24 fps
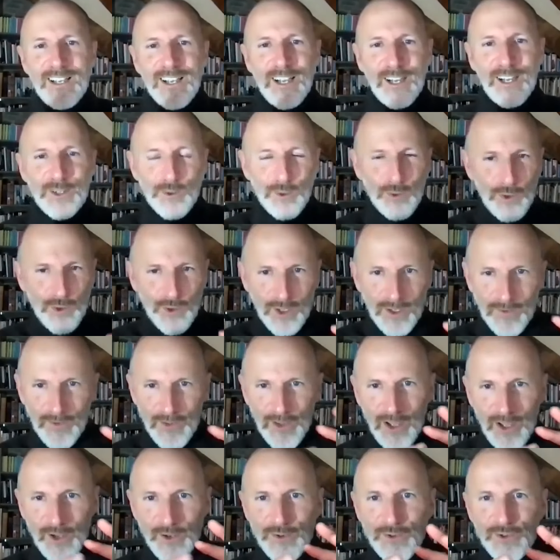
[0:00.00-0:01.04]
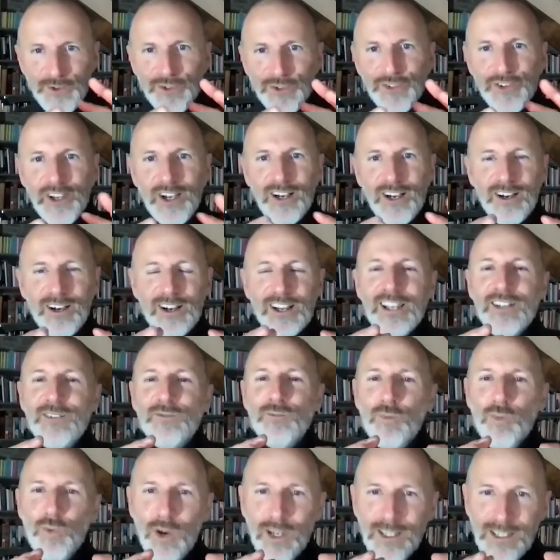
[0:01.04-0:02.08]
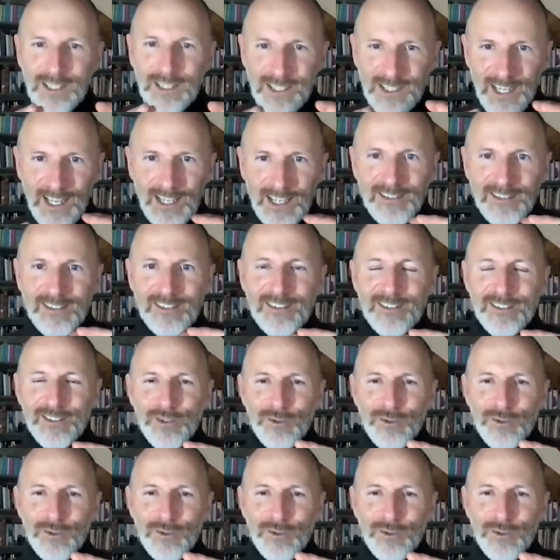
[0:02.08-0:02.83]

and all of those are, in one sense,